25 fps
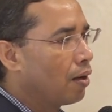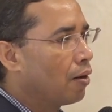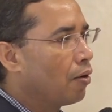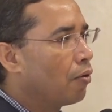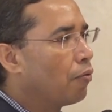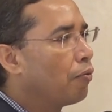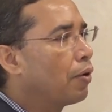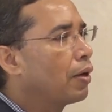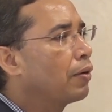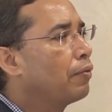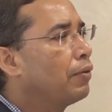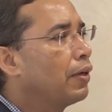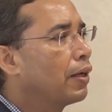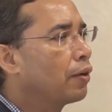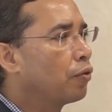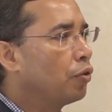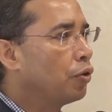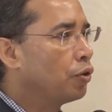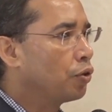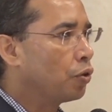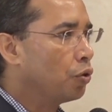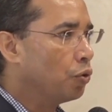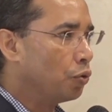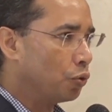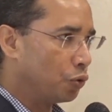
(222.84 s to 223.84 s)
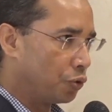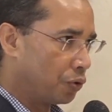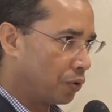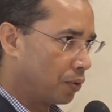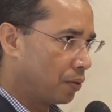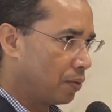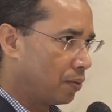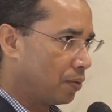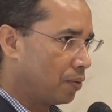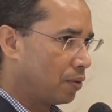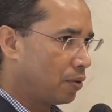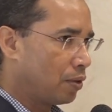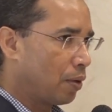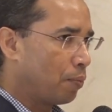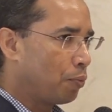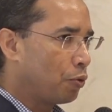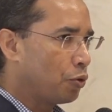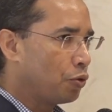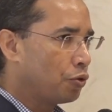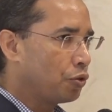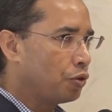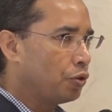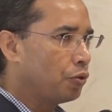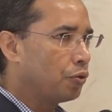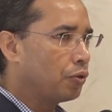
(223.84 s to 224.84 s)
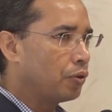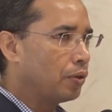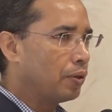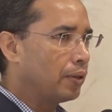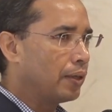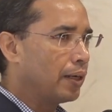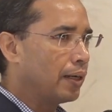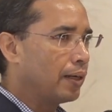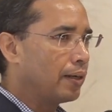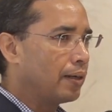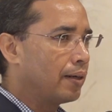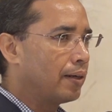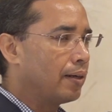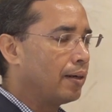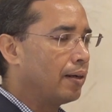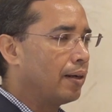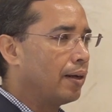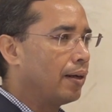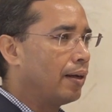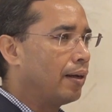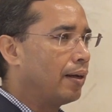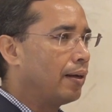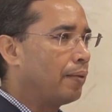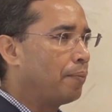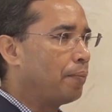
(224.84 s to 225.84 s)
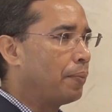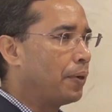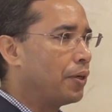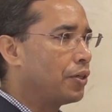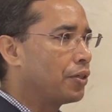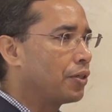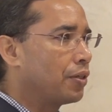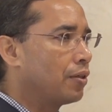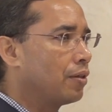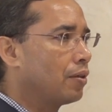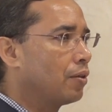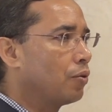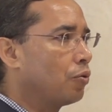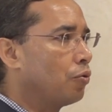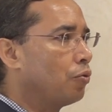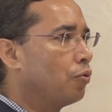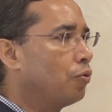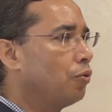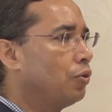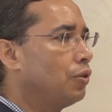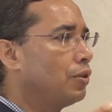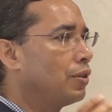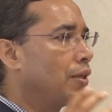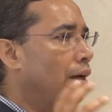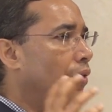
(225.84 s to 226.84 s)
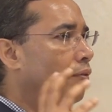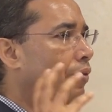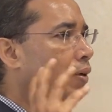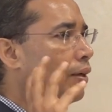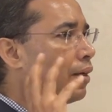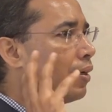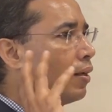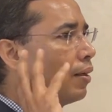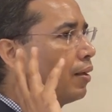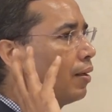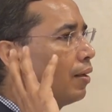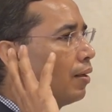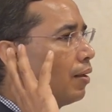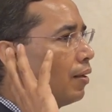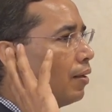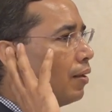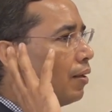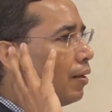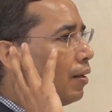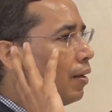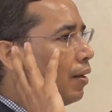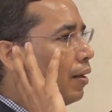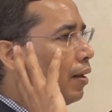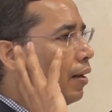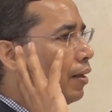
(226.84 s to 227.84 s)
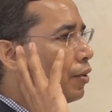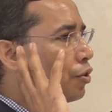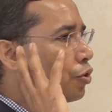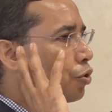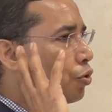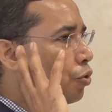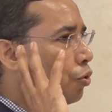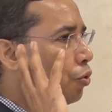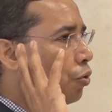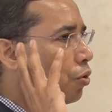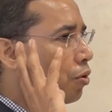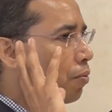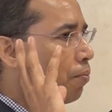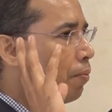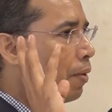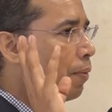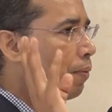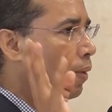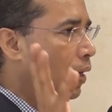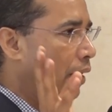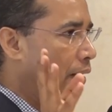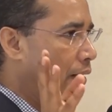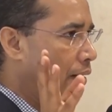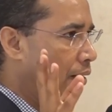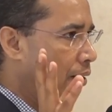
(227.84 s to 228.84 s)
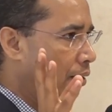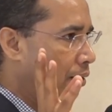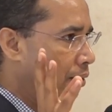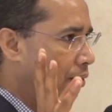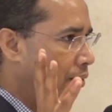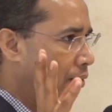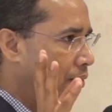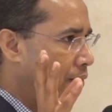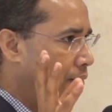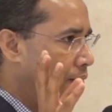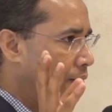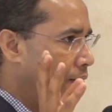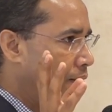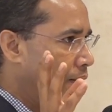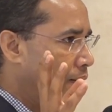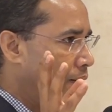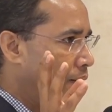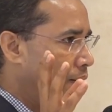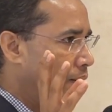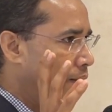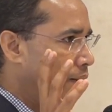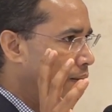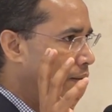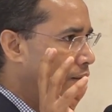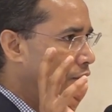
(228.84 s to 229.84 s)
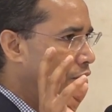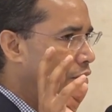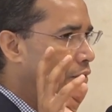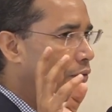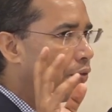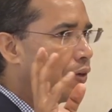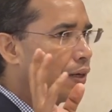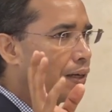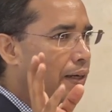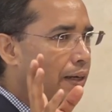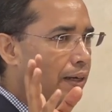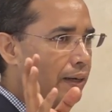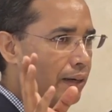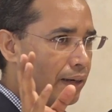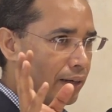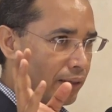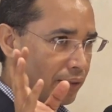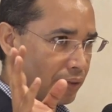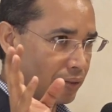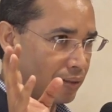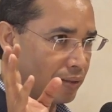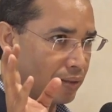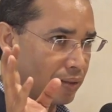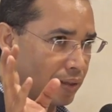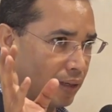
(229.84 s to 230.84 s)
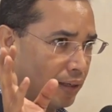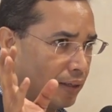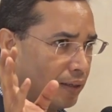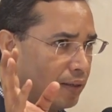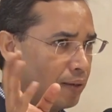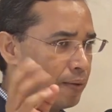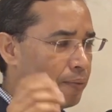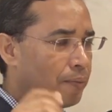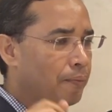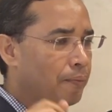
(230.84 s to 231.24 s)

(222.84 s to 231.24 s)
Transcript: What we are going to lose. Suppose you get a patient who is having a stroke mimic, severe giddiness, right?